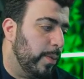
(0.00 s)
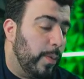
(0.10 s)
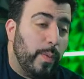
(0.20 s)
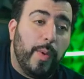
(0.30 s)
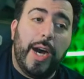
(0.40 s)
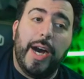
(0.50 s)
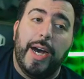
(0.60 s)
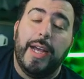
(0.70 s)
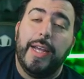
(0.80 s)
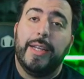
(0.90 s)

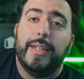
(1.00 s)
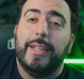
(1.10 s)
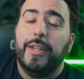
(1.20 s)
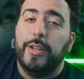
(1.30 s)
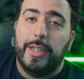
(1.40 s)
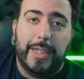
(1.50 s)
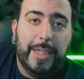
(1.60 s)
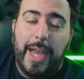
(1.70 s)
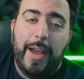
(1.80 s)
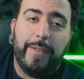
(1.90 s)
why, literally,
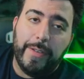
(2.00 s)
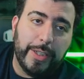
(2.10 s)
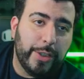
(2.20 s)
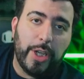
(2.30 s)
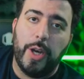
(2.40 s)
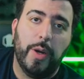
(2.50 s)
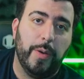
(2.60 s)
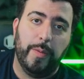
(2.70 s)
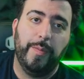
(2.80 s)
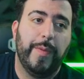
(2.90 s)
every show,
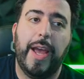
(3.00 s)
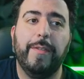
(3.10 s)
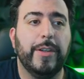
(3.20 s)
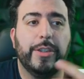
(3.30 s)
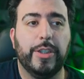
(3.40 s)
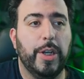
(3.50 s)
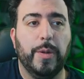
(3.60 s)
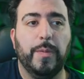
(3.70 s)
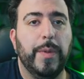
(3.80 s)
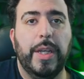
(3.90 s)
every show,
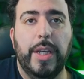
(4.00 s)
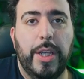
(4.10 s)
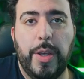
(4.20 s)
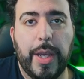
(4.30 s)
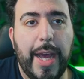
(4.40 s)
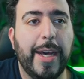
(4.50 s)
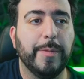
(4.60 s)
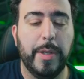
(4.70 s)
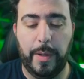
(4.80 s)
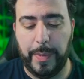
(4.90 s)
you can ask
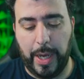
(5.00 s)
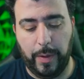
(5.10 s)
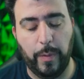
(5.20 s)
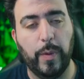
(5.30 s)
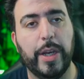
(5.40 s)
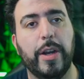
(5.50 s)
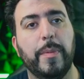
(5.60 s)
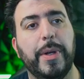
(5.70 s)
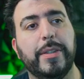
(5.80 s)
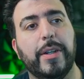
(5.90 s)
me about what
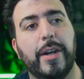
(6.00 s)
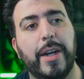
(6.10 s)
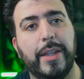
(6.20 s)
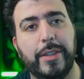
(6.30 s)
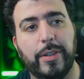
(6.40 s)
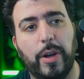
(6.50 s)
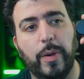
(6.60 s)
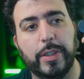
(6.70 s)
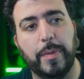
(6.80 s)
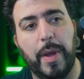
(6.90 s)
earbuds are, and these are
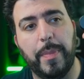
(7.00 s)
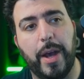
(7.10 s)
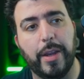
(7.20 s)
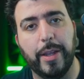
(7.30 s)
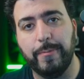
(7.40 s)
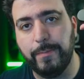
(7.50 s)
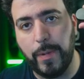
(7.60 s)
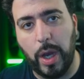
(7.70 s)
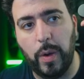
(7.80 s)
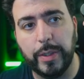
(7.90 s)
always in my pocket.
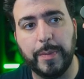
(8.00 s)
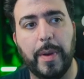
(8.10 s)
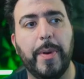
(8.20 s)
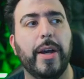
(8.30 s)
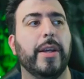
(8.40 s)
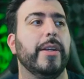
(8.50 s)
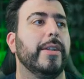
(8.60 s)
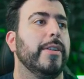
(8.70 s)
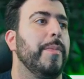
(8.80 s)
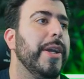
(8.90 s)
Always in my pocket because
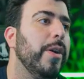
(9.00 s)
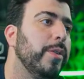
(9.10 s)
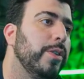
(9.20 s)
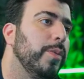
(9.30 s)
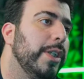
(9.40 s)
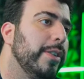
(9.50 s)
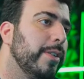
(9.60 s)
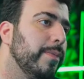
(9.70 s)
they're my go to ones.